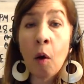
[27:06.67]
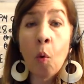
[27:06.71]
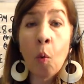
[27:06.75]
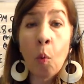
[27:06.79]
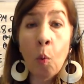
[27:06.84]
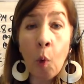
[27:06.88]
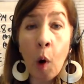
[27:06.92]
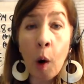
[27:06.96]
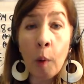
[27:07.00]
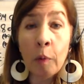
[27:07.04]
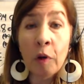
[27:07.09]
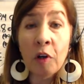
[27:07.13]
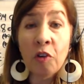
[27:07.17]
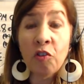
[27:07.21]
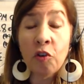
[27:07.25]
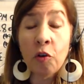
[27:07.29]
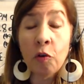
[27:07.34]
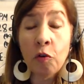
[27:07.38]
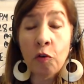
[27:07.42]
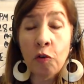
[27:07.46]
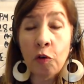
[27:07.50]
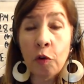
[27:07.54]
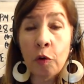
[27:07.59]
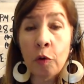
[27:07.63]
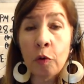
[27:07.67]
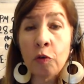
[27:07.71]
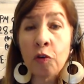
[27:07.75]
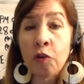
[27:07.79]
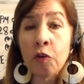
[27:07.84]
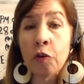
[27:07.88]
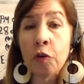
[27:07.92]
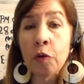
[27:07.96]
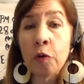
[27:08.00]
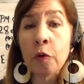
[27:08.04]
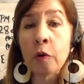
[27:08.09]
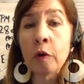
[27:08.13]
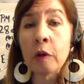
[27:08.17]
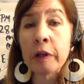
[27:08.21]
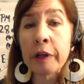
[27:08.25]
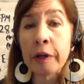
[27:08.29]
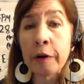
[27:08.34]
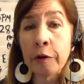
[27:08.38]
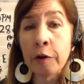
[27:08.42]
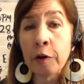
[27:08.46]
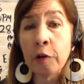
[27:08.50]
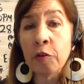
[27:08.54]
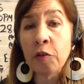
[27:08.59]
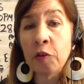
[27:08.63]
What would you do to clear
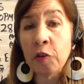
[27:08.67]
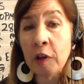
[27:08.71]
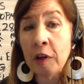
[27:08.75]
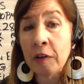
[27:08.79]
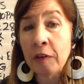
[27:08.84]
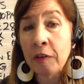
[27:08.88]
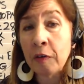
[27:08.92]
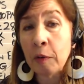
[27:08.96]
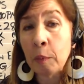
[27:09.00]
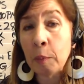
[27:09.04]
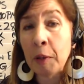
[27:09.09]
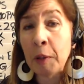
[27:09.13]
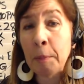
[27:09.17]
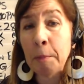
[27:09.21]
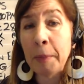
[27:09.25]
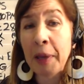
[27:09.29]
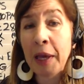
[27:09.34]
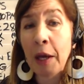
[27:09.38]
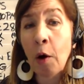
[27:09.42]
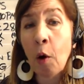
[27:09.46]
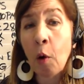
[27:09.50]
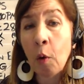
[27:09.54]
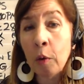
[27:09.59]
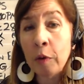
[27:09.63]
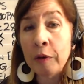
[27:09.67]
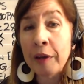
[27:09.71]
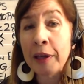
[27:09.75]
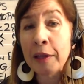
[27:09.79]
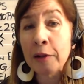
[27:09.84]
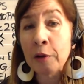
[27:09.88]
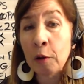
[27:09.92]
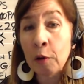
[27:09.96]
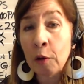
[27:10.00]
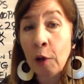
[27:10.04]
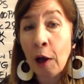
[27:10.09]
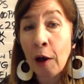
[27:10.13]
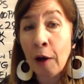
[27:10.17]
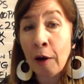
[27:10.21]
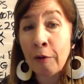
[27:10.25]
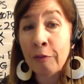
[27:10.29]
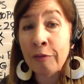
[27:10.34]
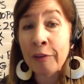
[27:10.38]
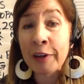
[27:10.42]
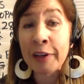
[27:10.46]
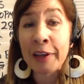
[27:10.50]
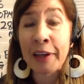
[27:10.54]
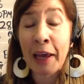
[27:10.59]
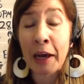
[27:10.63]
your system and be holding the love
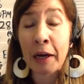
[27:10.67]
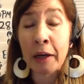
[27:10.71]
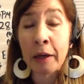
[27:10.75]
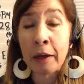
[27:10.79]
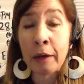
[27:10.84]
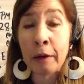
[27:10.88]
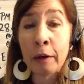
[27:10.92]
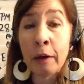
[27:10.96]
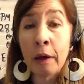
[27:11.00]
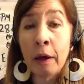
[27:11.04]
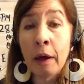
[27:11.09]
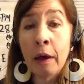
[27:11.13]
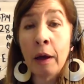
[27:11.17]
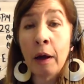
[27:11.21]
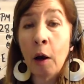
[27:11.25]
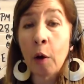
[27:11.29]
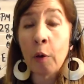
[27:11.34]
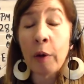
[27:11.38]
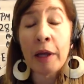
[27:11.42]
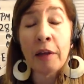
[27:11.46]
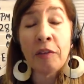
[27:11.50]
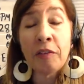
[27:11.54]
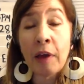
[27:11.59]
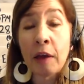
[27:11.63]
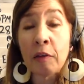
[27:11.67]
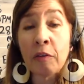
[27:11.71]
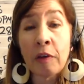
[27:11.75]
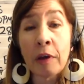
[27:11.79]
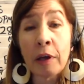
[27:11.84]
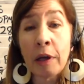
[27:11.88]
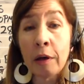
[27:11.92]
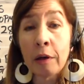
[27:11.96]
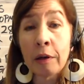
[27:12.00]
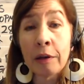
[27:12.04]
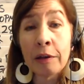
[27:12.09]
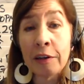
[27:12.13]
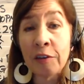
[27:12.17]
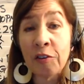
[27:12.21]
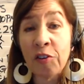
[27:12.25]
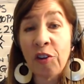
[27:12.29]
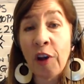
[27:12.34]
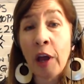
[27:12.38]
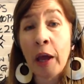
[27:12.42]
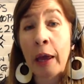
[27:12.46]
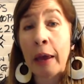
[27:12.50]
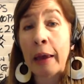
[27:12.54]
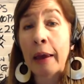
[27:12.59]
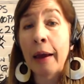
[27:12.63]
and getting, okay, it sounds like a
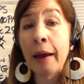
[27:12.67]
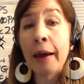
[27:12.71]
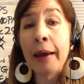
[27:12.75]
cliche,